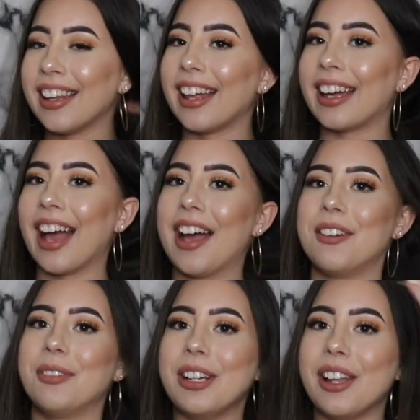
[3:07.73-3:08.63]
Like
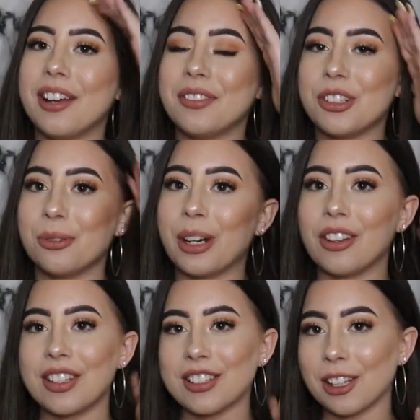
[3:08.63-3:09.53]
I would love to wear
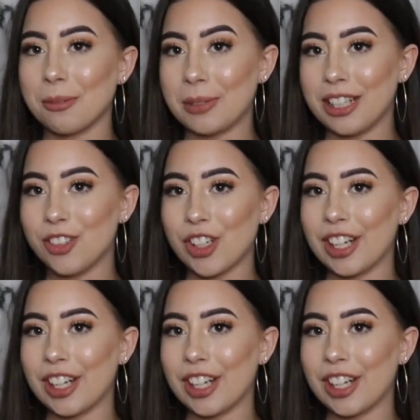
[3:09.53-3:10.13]
this on the beach